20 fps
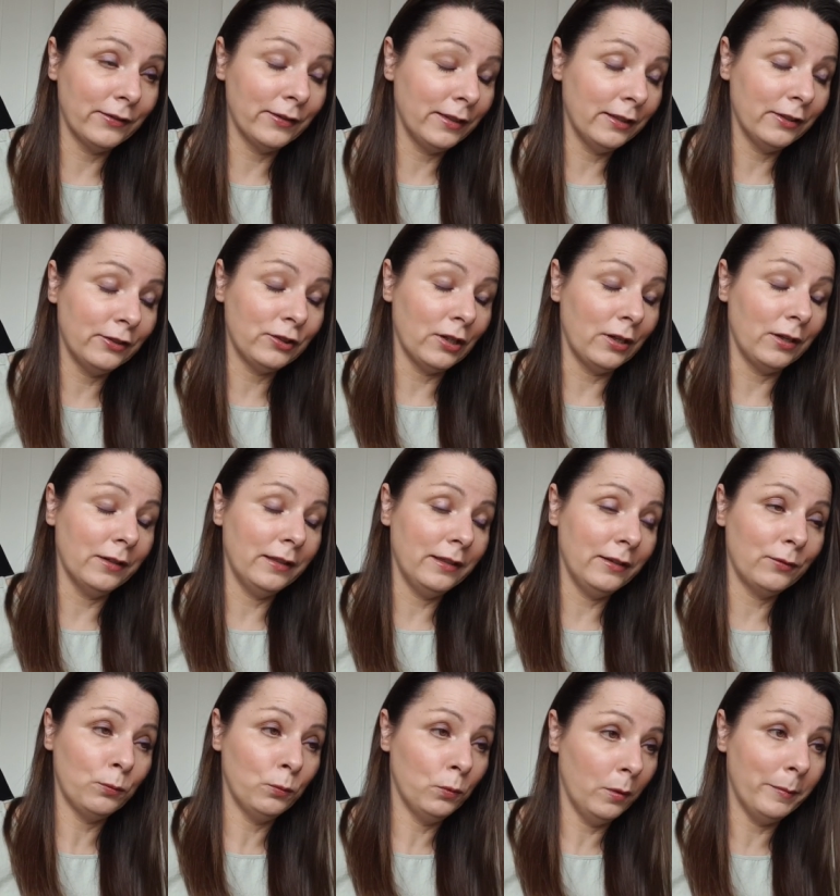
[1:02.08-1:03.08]
I was in the shop and
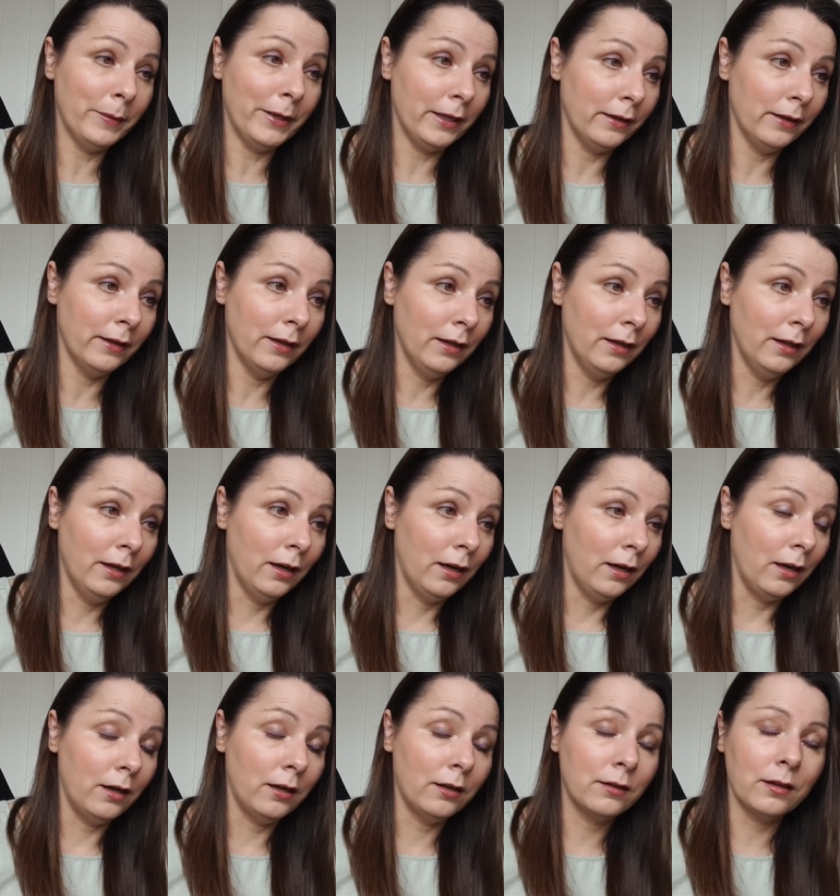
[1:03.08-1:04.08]
this woman,
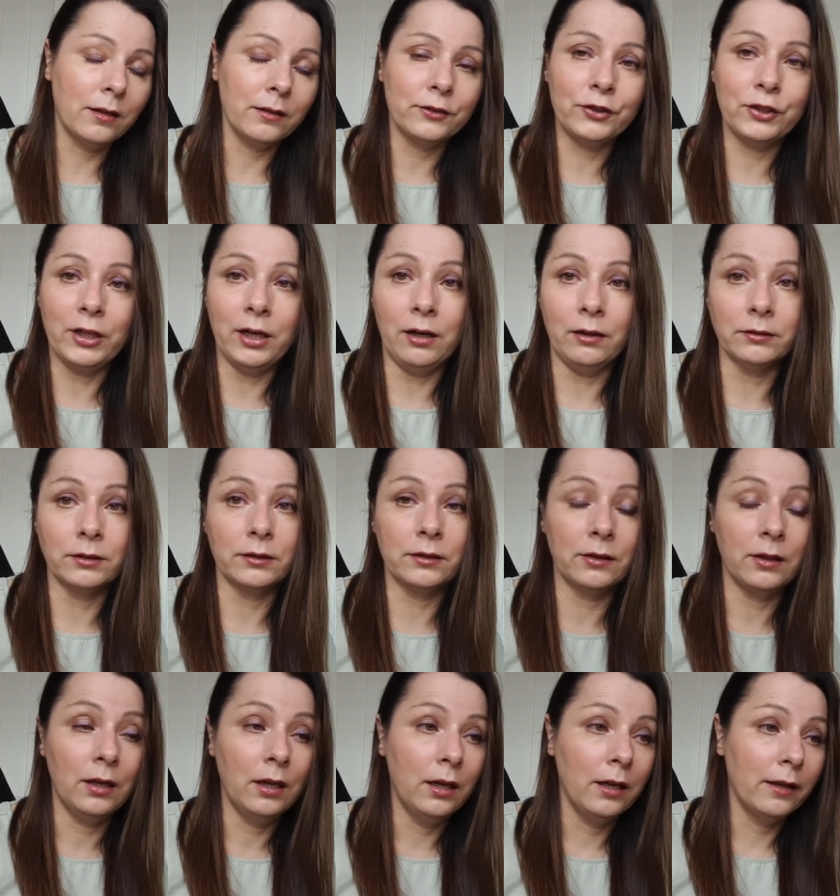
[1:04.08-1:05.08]
oh God, she
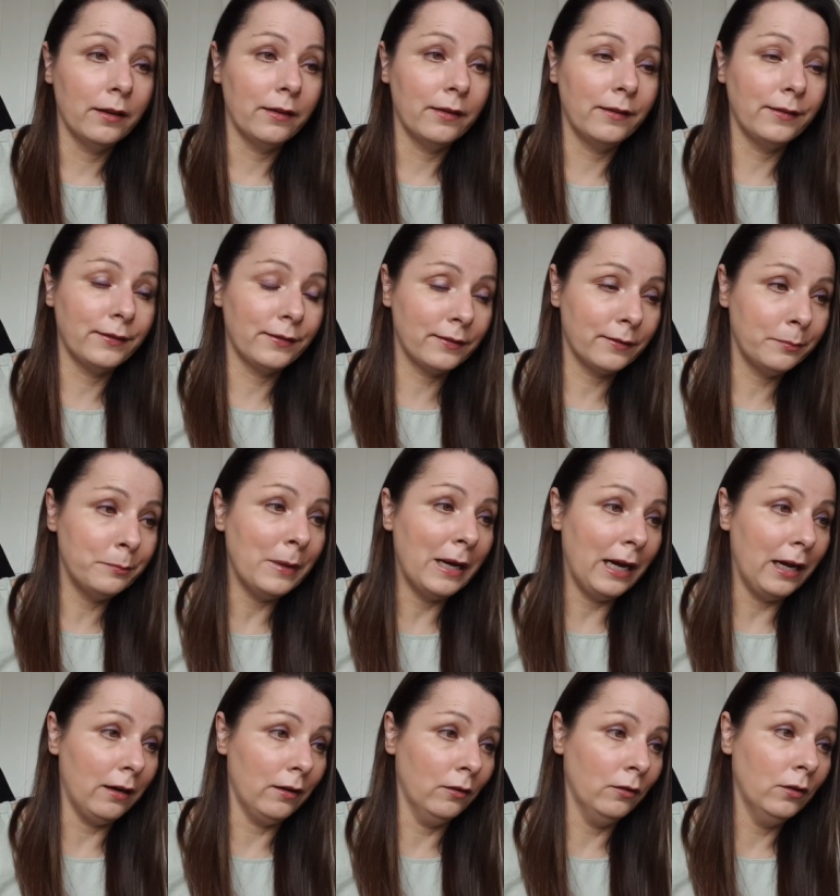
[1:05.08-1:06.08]
honked. The
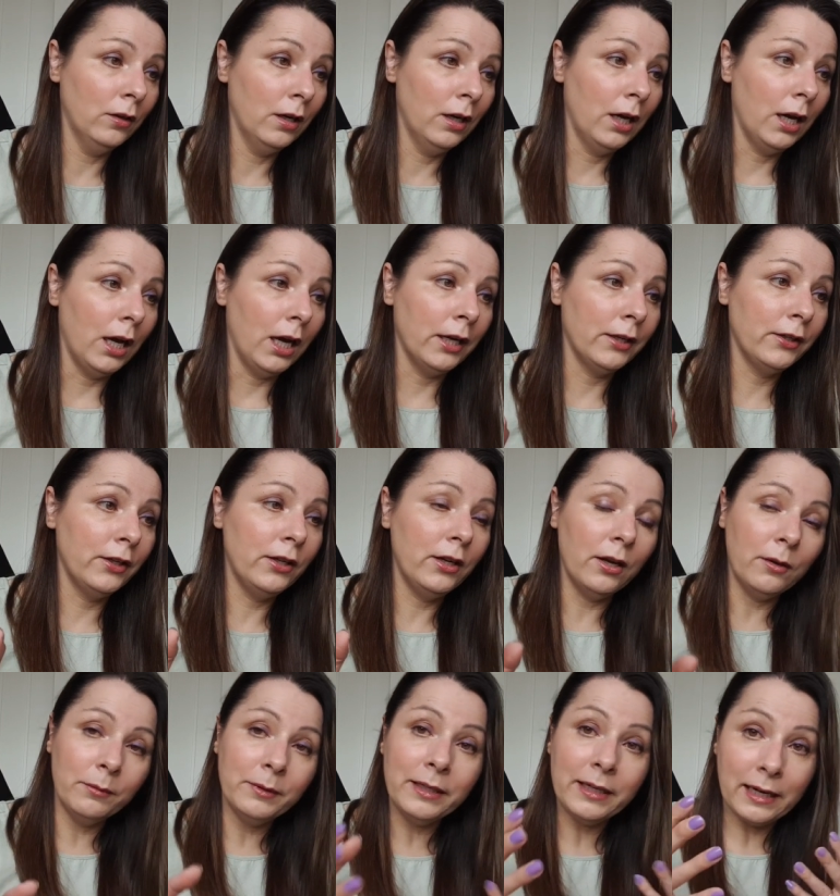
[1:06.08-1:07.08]
smell and you
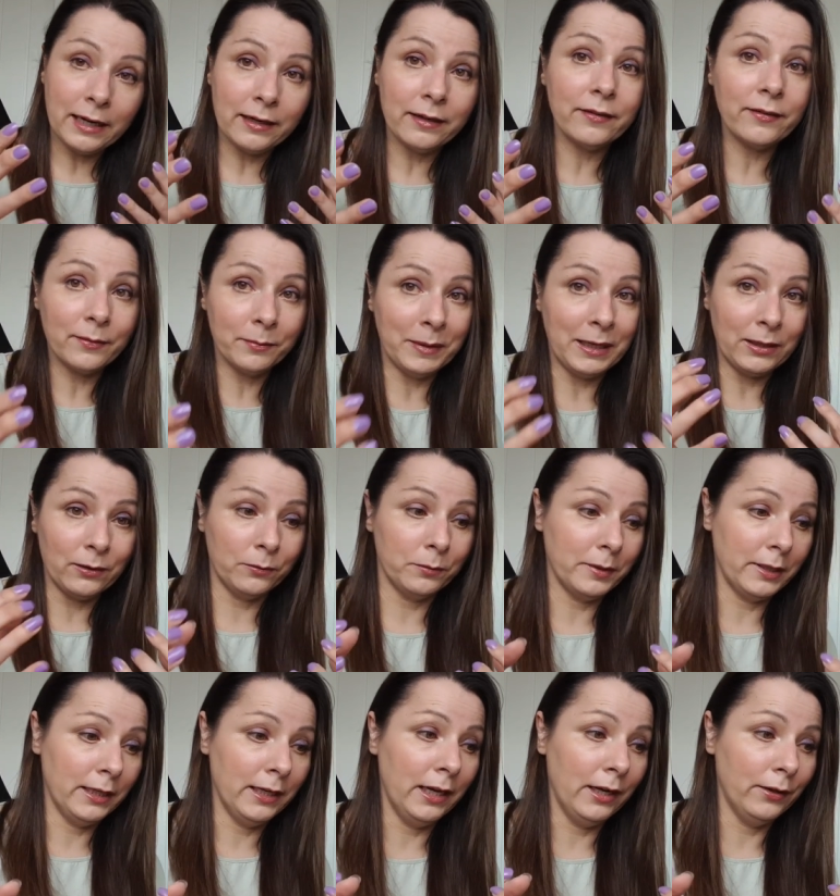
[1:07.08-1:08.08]
know when you get the smell up
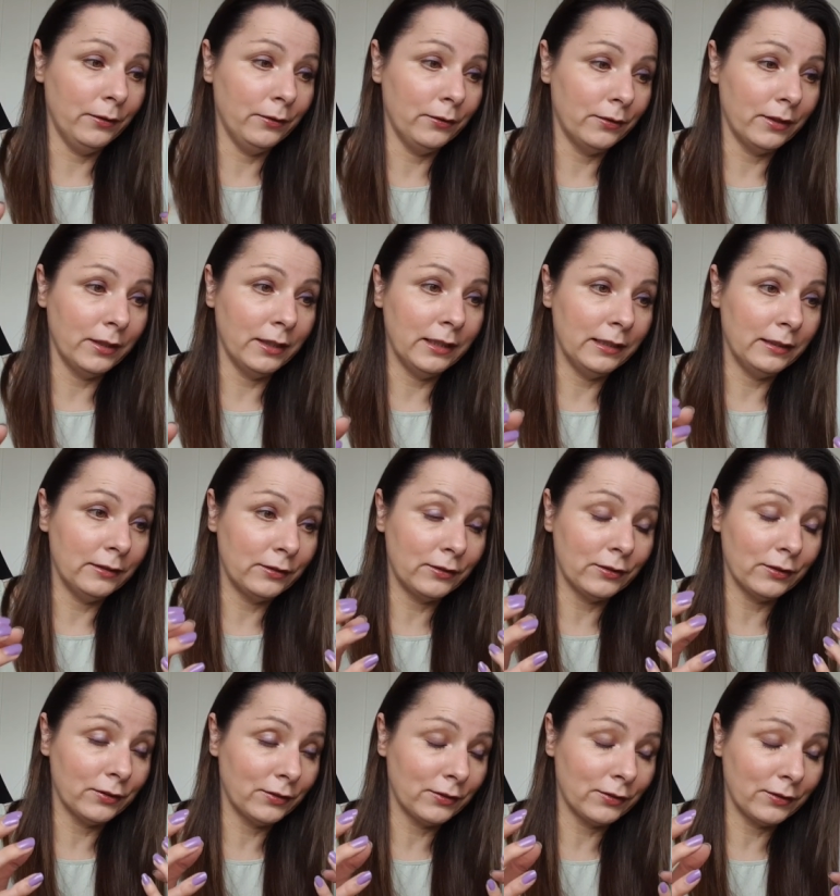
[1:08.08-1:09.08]
your nose and it's
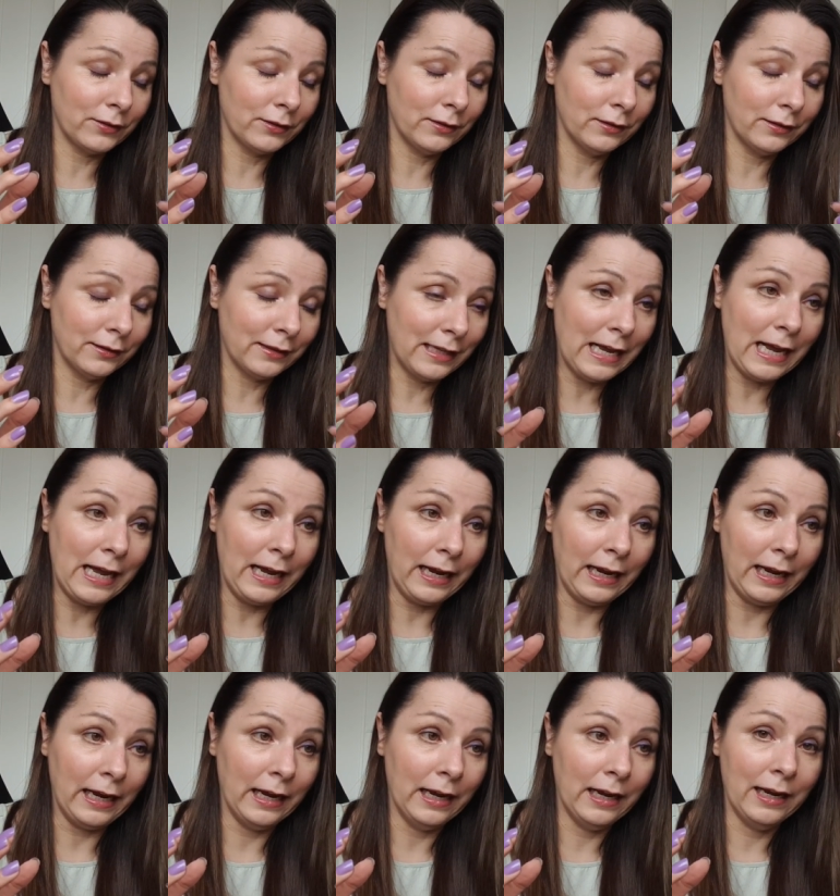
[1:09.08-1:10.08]
just
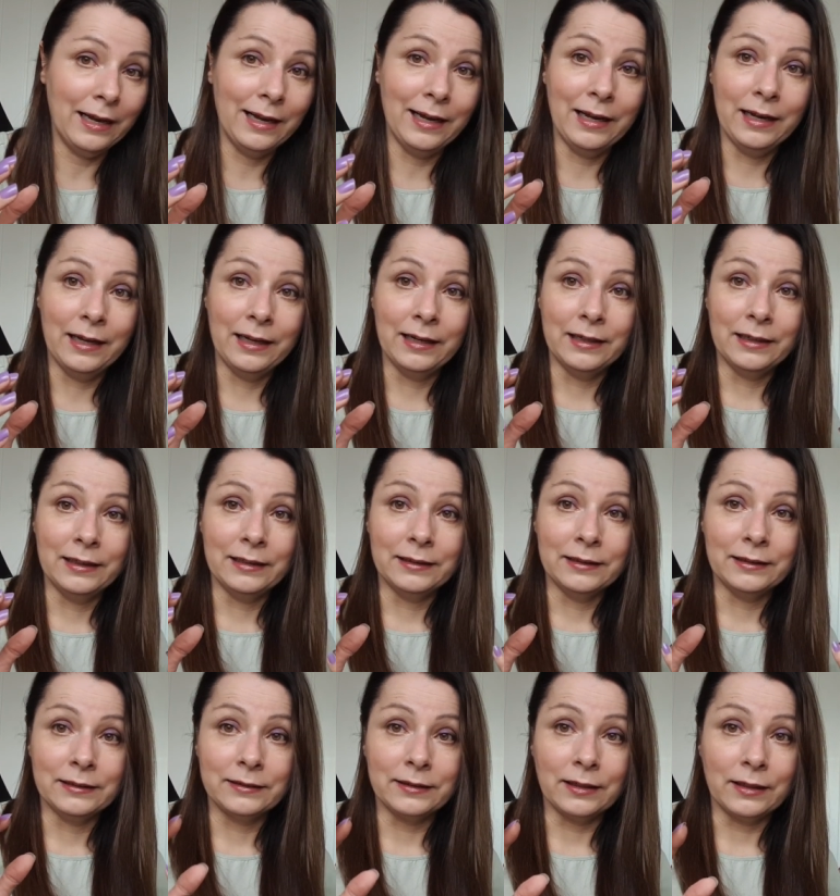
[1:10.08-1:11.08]
there
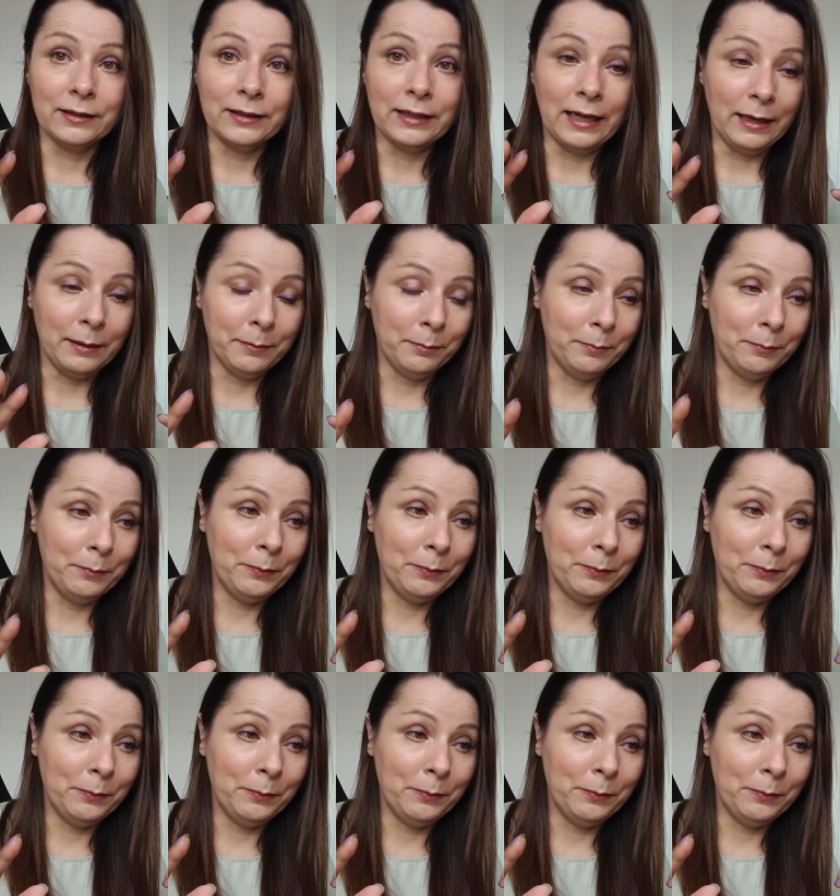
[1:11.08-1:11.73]
so yeah